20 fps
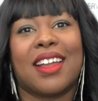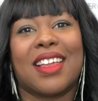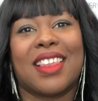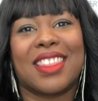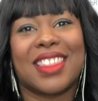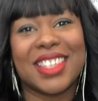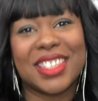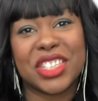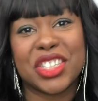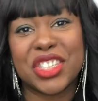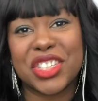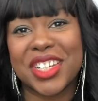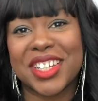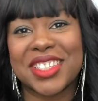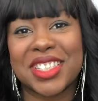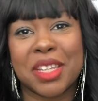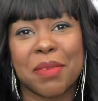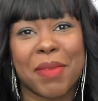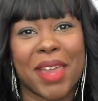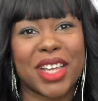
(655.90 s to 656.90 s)
This is
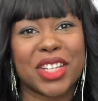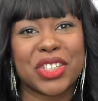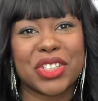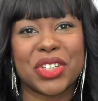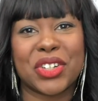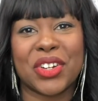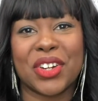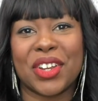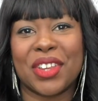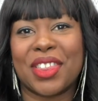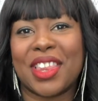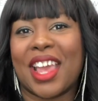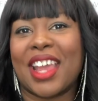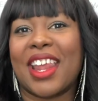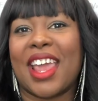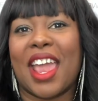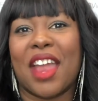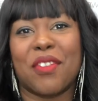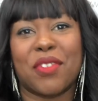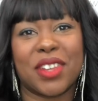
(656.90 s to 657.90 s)
just to make sure
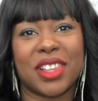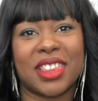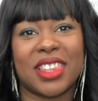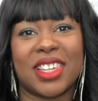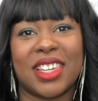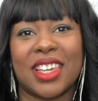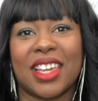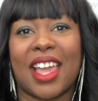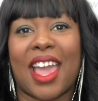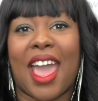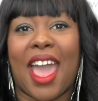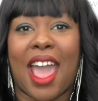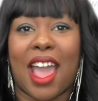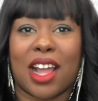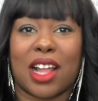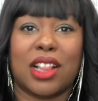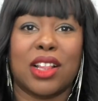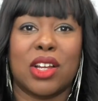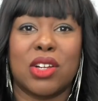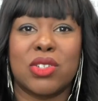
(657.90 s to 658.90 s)
that everything
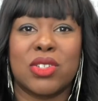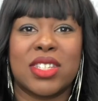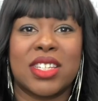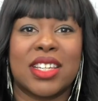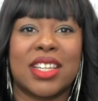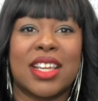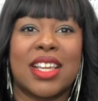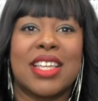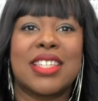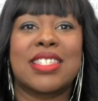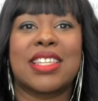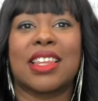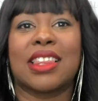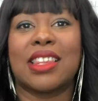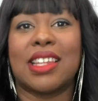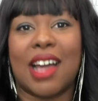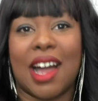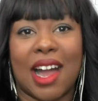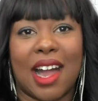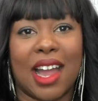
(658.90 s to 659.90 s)
at closing is
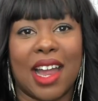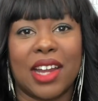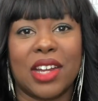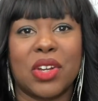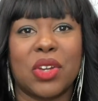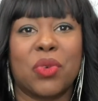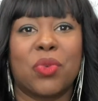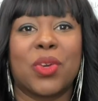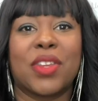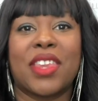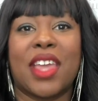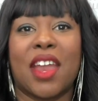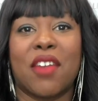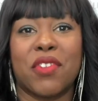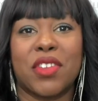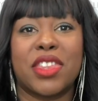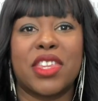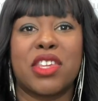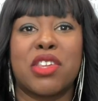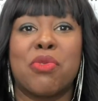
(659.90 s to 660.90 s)
aligned with
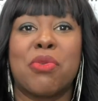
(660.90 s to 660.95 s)
everything you